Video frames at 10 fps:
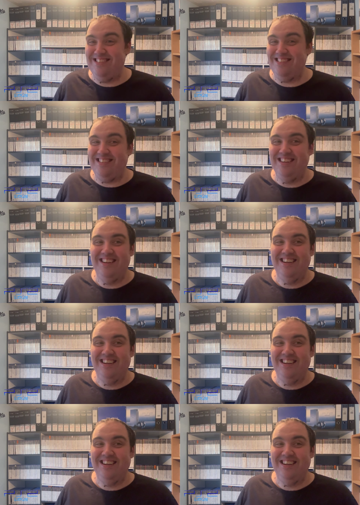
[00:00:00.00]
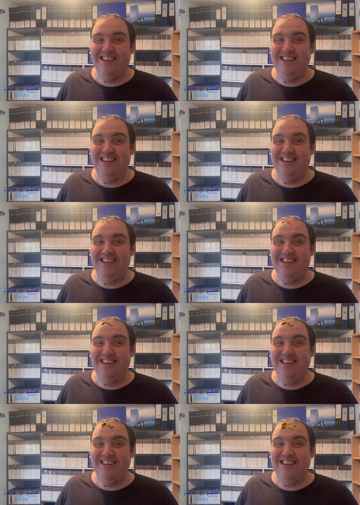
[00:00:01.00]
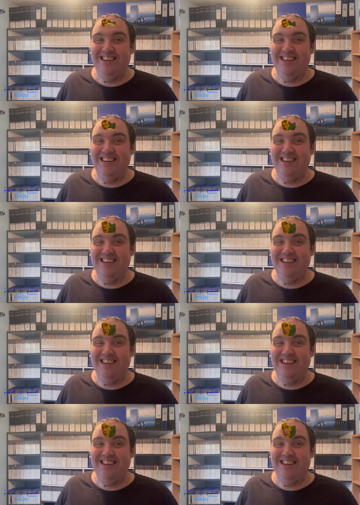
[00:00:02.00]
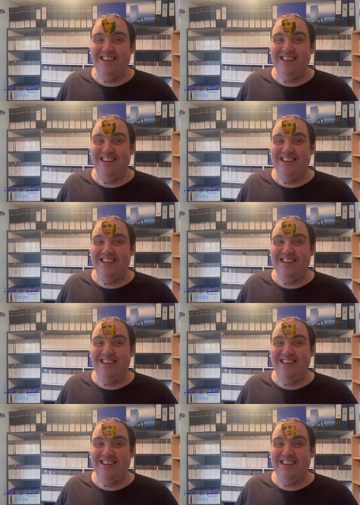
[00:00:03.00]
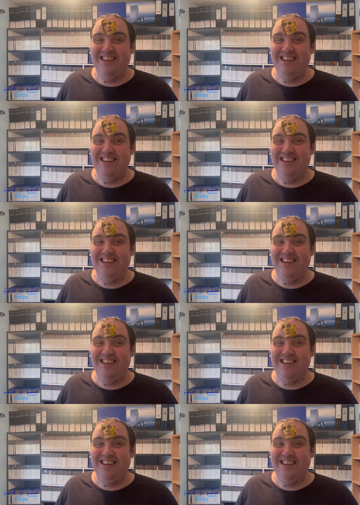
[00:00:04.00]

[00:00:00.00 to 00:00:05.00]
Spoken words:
(silence)